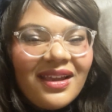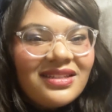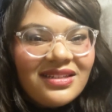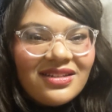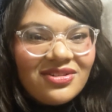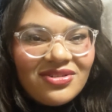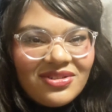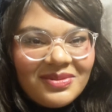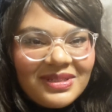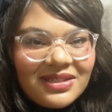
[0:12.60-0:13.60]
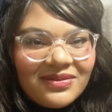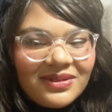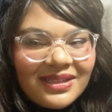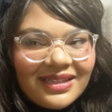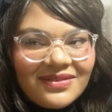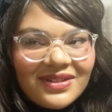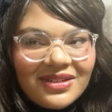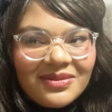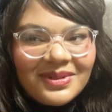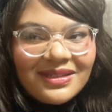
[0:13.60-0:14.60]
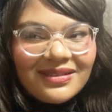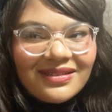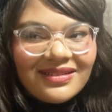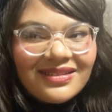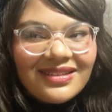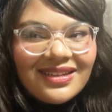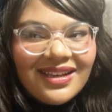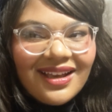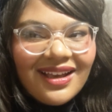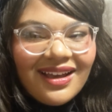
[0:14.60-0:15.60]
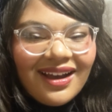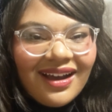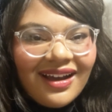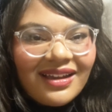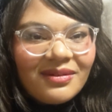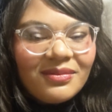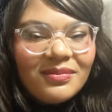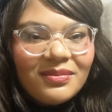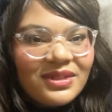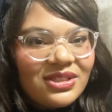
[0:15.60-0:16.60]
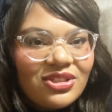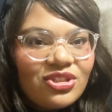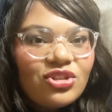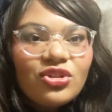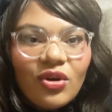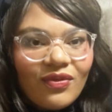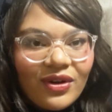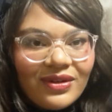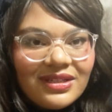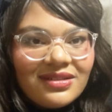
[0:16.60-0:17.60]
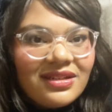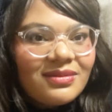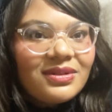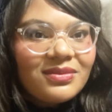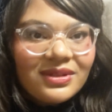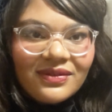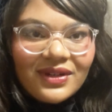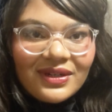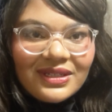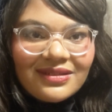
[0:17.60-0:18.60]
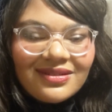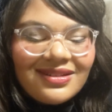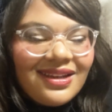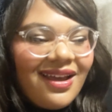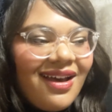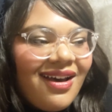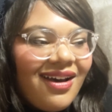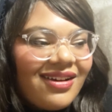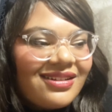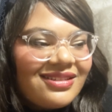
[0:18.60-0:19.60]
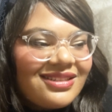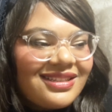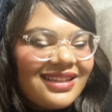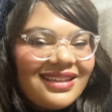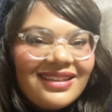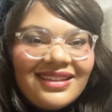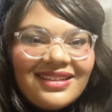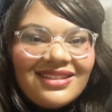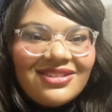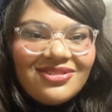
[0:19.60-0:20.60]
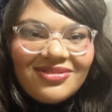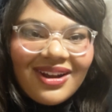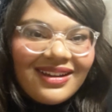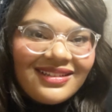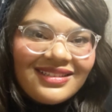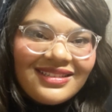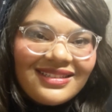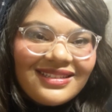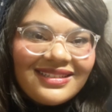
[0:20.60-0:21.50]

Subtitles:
didn't introduce myself in the last video because I was just so focused. I was really focused on just like trying to